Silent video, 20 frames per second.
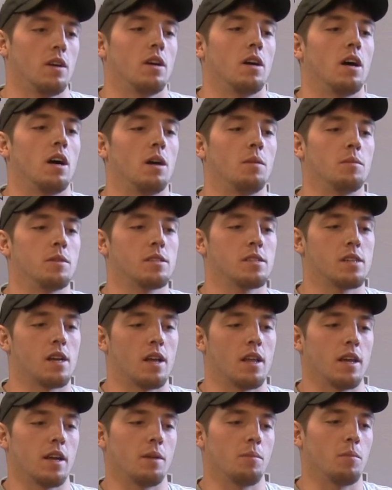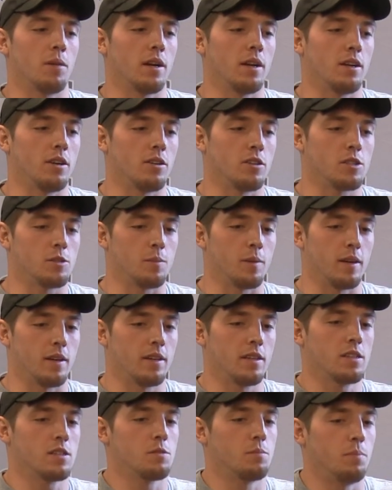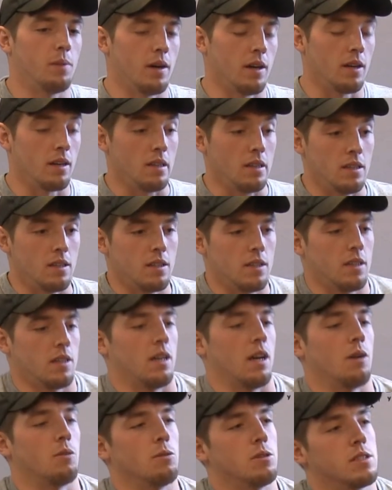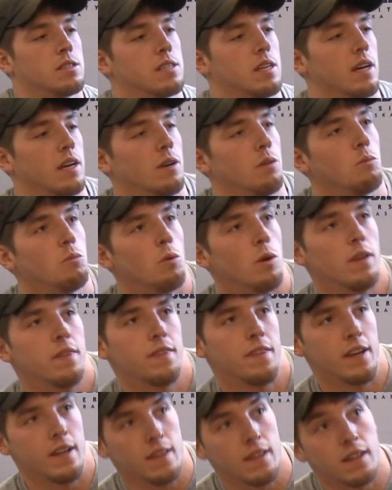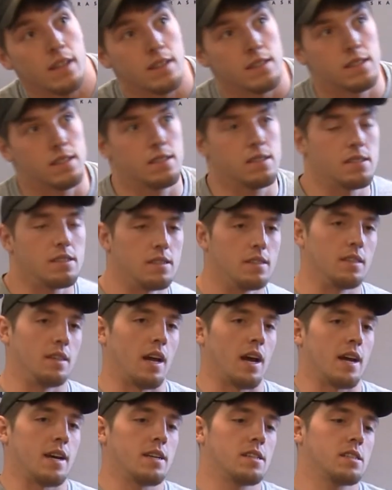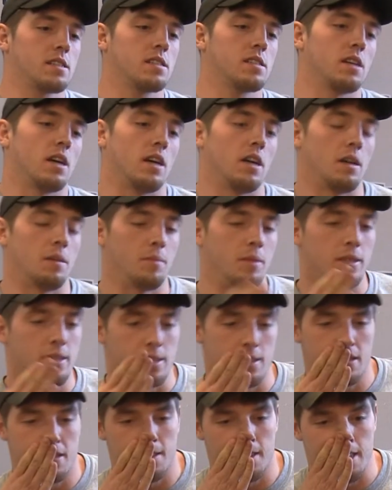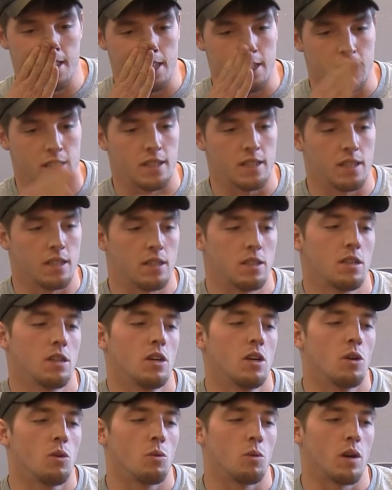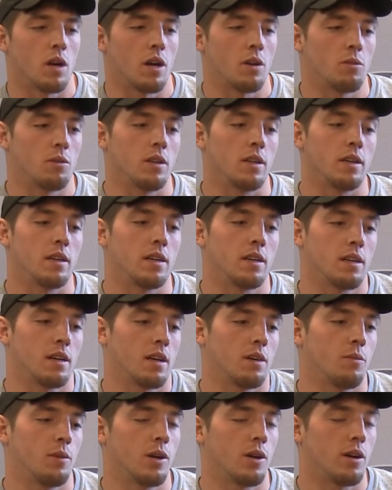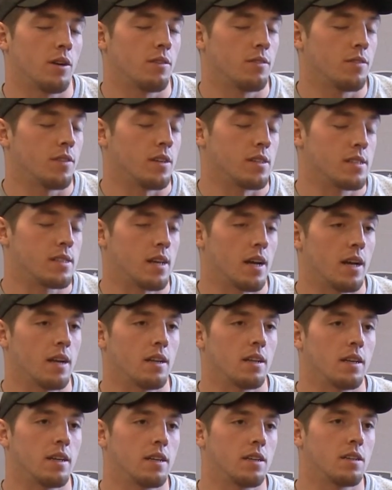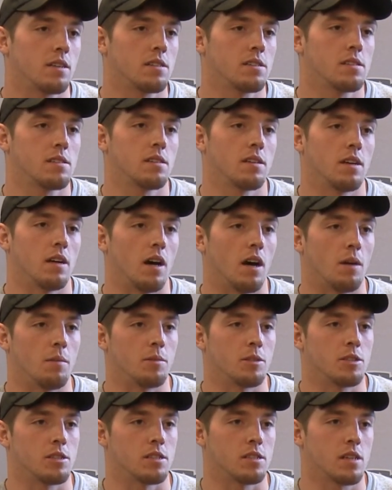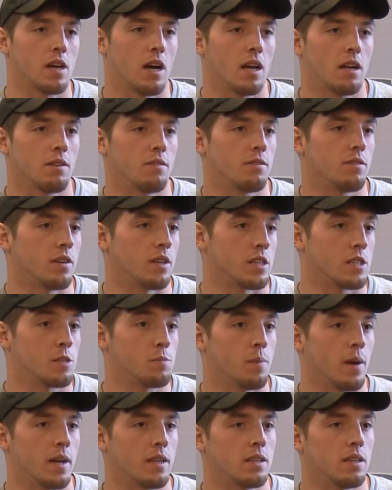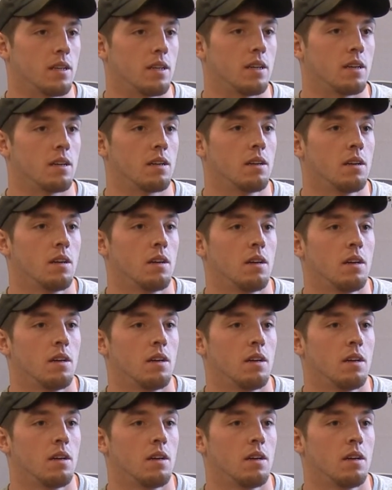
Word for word: um, it's not like a brand new experience. But I would say one thing that is nice um, is this year we're not really we don't have assigned leaders. Um, it's just kind of expecting.